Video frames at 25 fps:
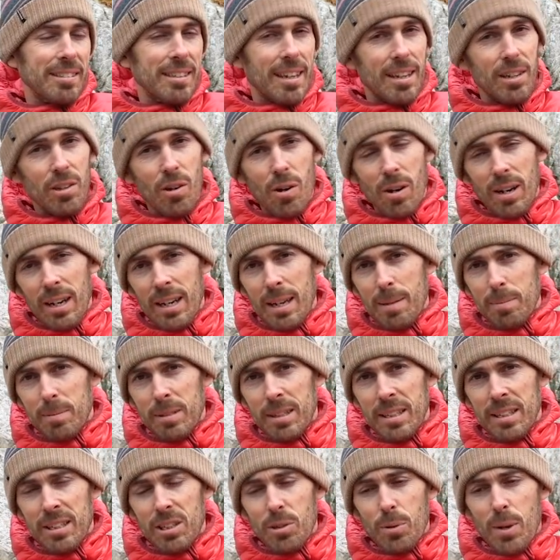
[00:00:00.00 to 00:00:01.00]
So they're not
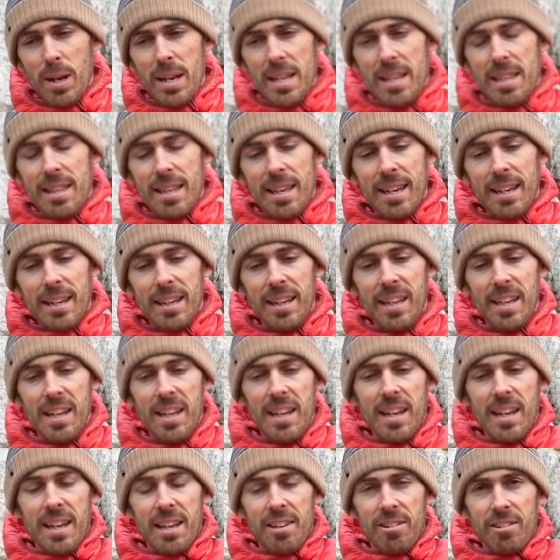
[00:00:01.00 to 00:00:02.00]
clipped into anything,
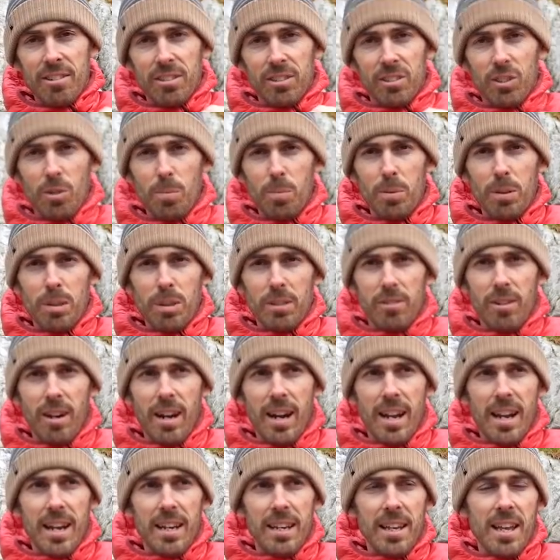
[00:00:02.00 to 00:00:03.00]
they're at the top of the
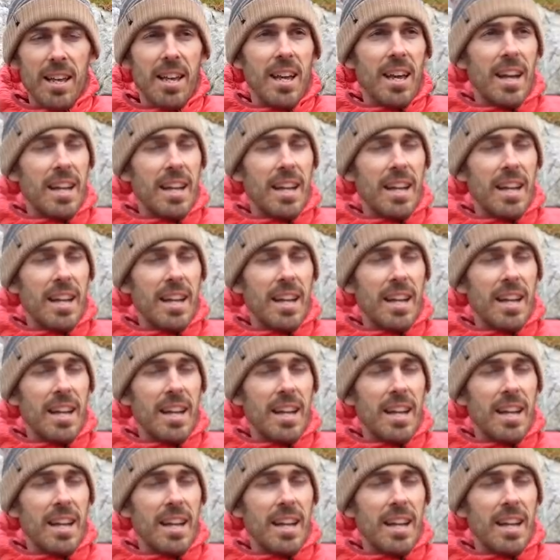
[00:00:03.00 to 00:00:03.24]
crag,